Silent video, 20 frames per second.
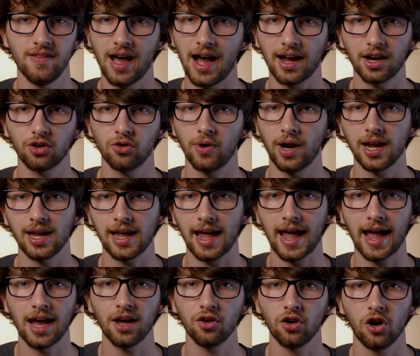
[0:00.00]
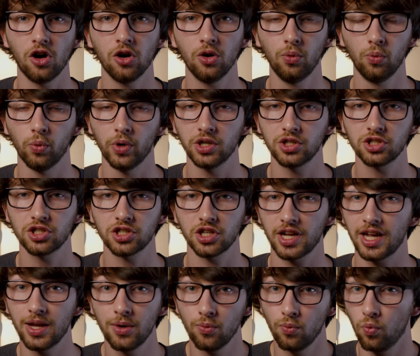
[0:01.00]
not great at all, which
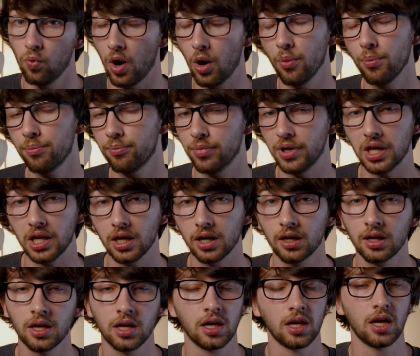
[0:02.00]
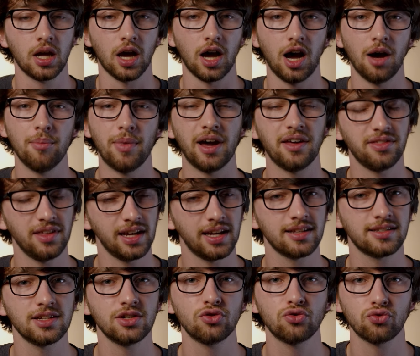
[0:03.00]
it won't be, I
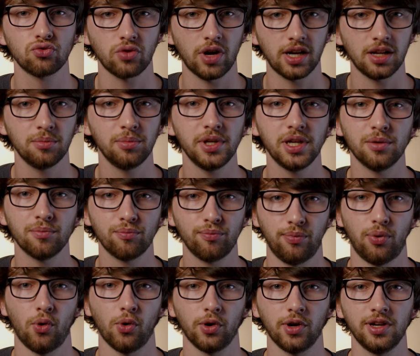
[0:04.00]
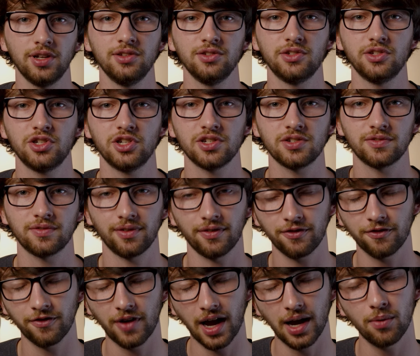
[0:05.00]
think it's incredibly important to just
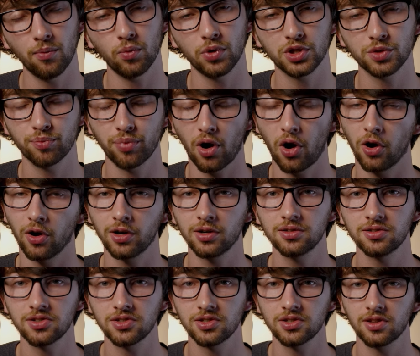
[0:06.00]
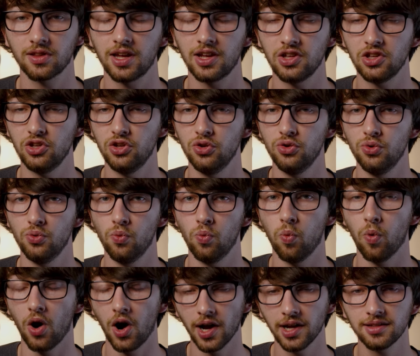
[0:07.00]
find which part that you
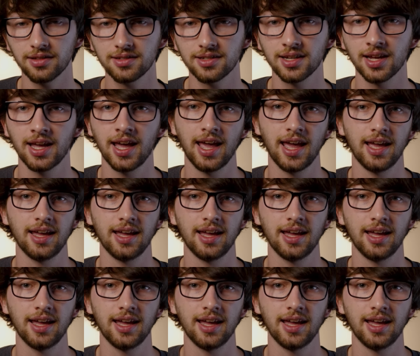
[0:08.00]
want